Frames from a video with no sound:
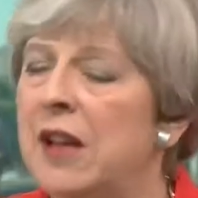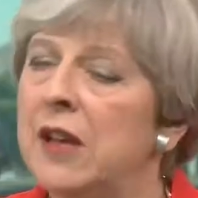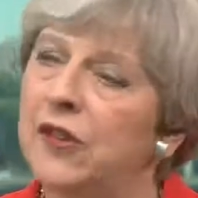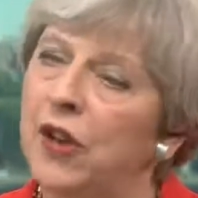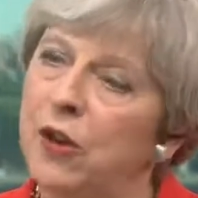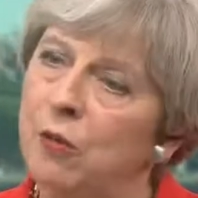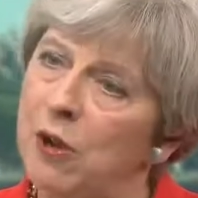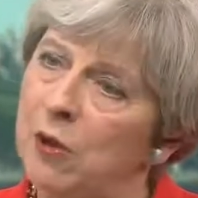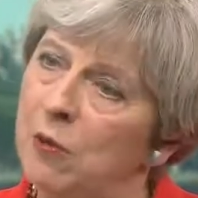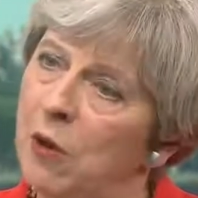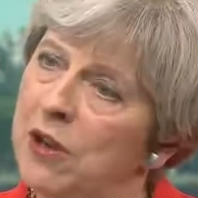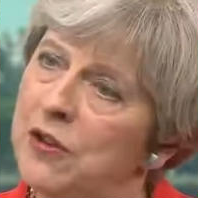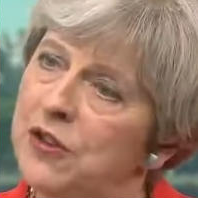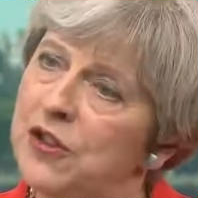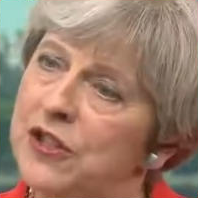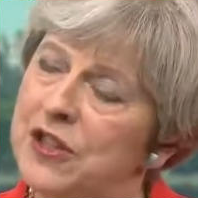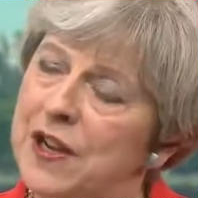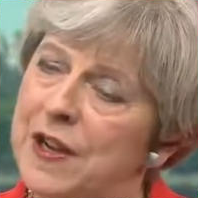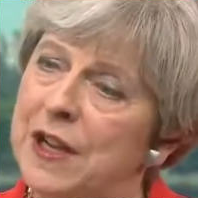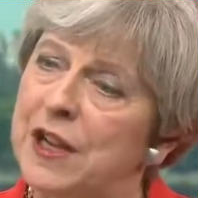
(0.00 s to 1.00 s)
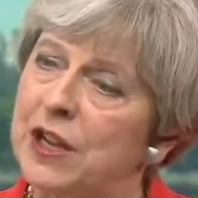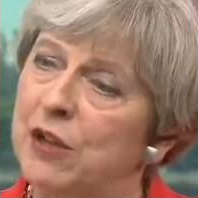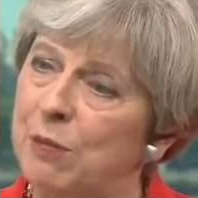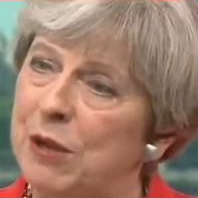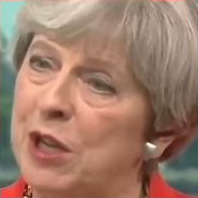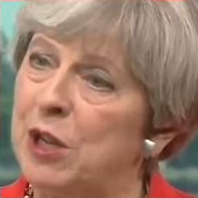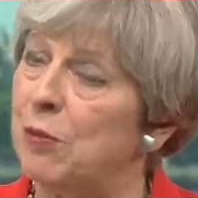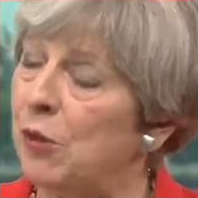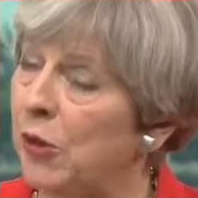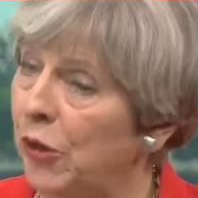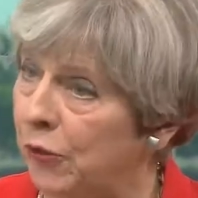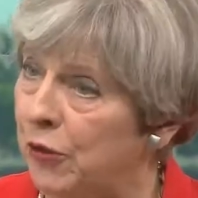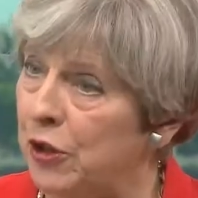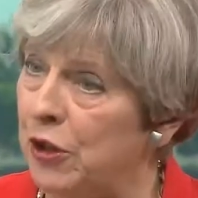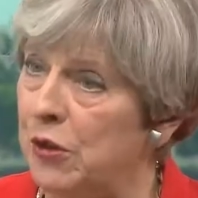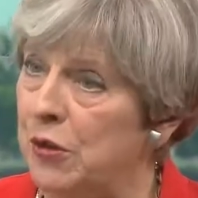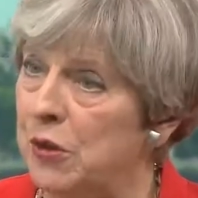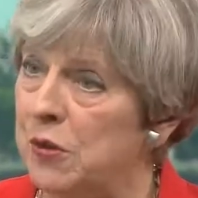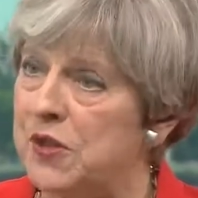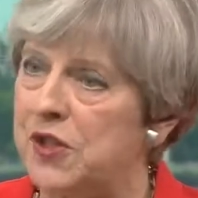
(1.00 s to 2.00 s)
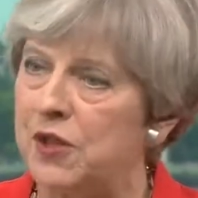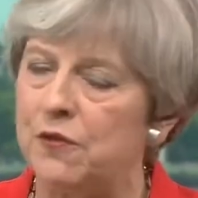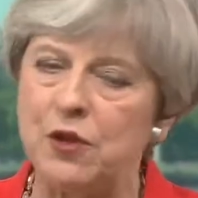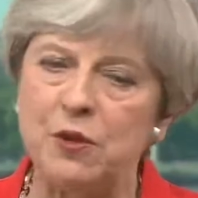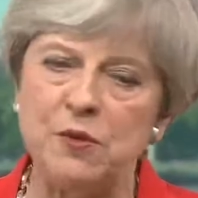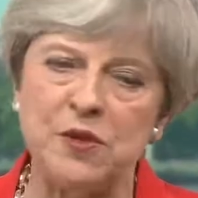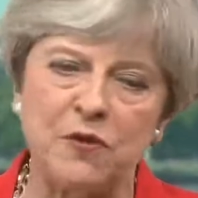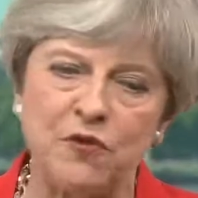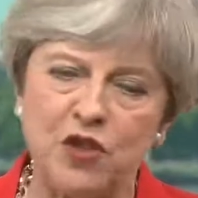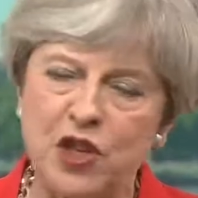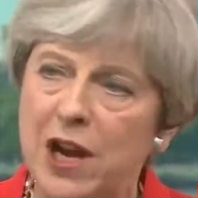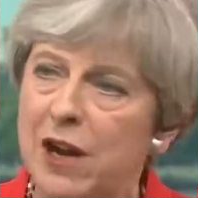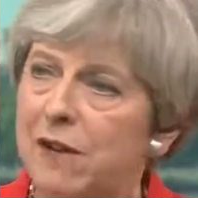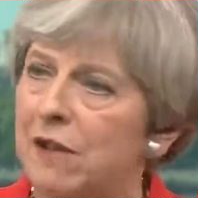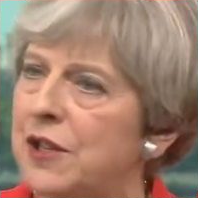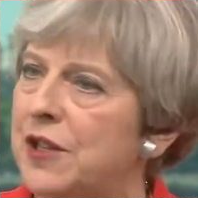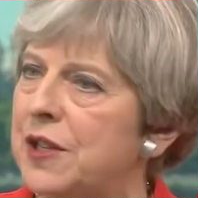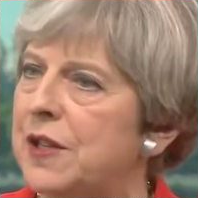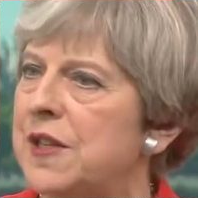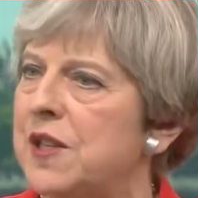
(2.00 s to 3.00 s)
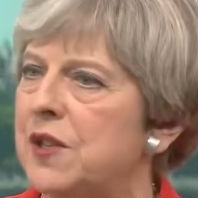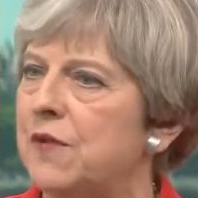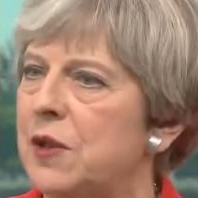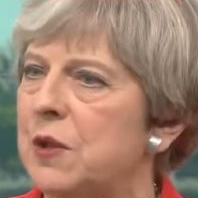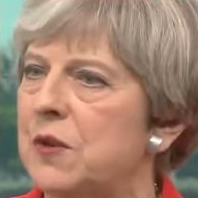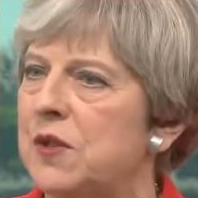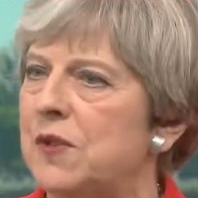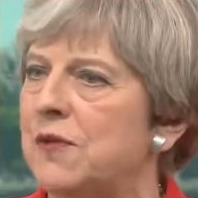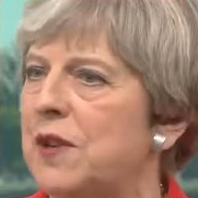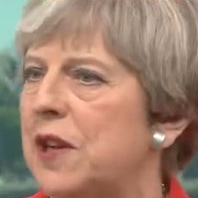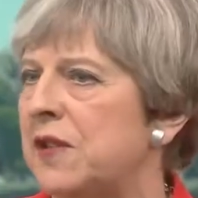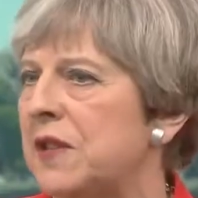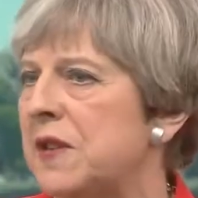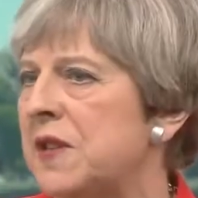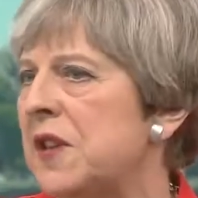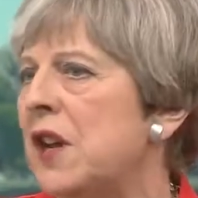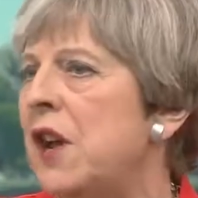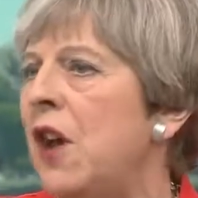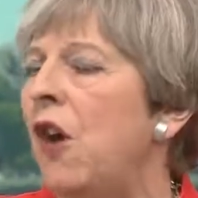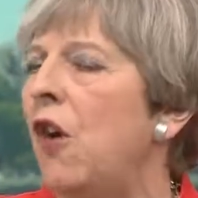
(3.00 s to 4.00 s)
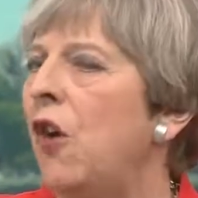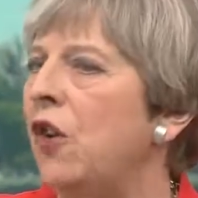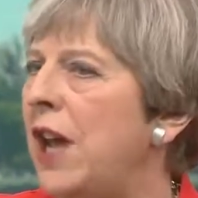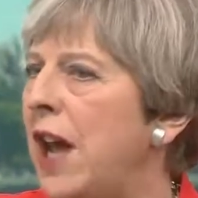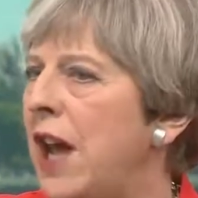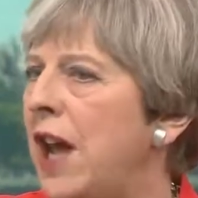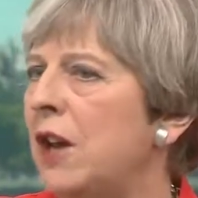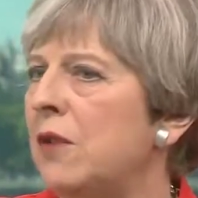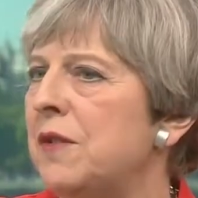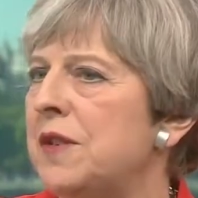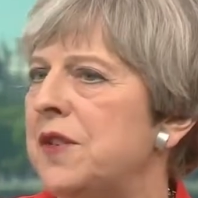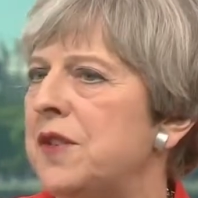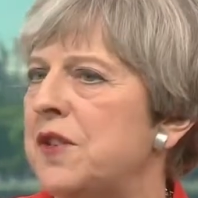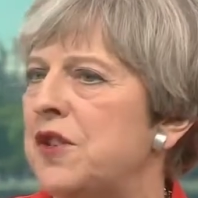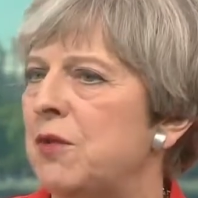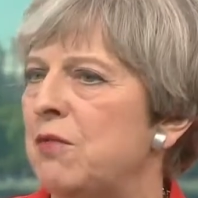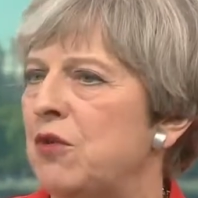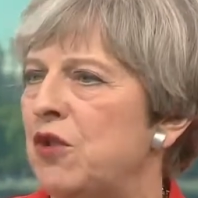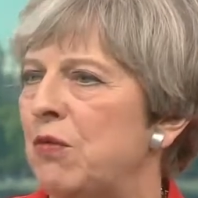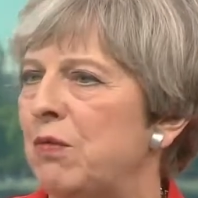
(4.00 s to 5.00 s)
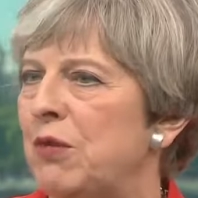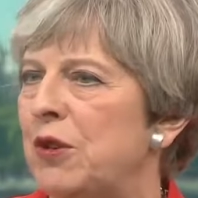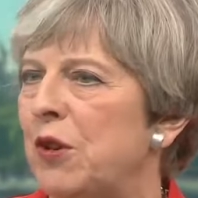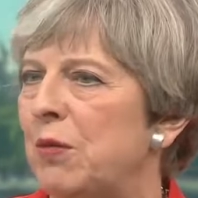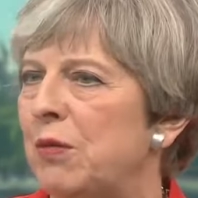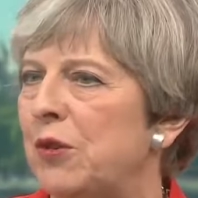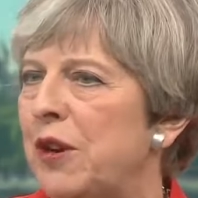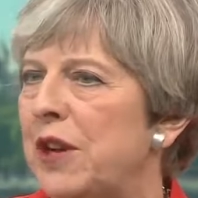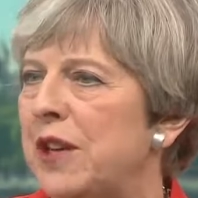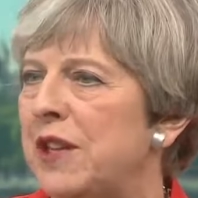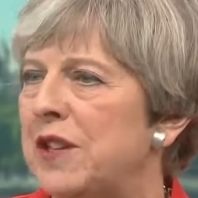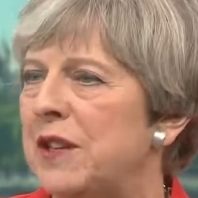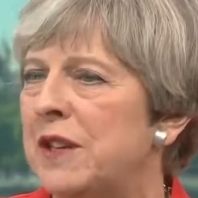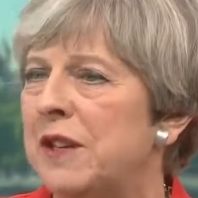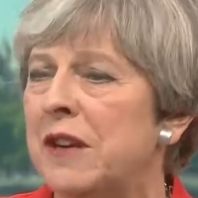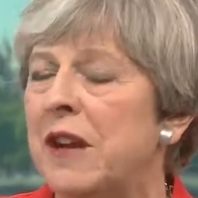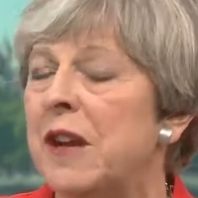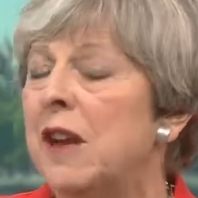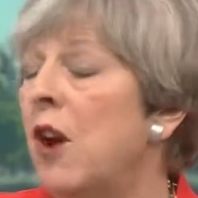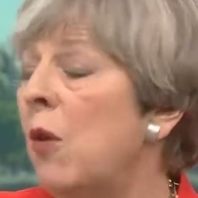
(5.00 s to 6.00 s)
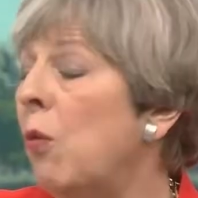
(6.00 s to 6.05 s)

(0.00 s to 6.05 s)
So we want to take people's views, the views of charities, the views of others, on how the system should be operating.